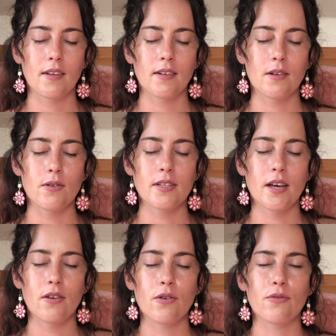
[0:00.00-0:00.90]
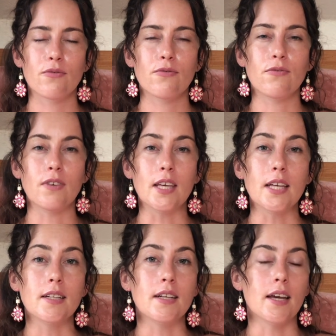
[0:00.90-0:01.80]
Notice how you're
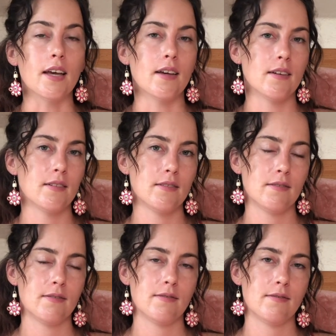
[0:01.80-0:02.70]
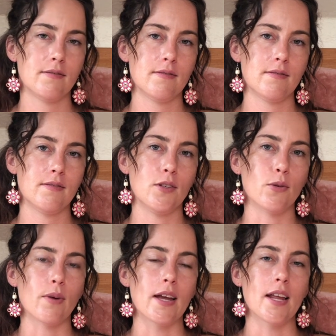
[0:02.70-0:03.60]
feeling your
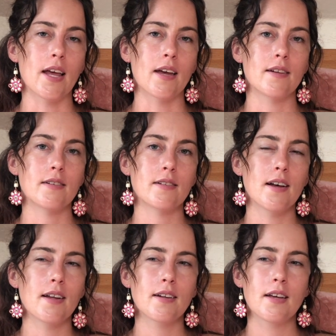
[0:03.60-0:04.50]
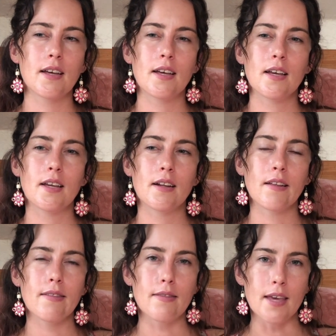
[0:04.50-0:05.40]
right hand, not
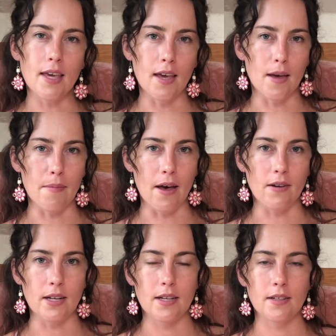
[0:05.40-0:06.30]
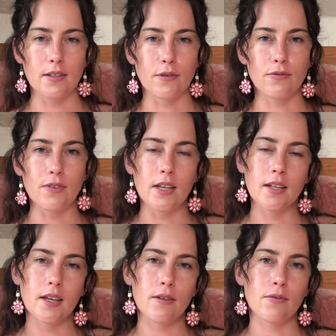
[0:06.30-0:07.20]
thinking about it. You're
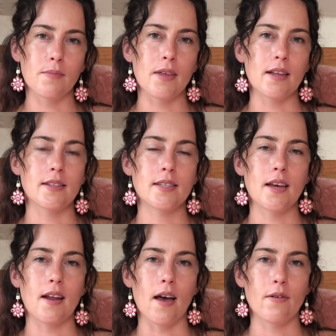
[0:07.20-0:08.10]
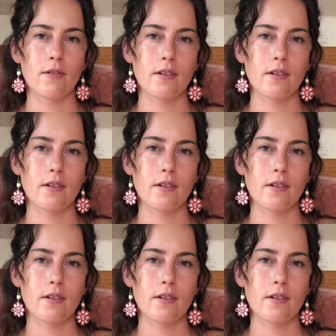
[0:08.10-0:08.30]
feeling it from the inside out,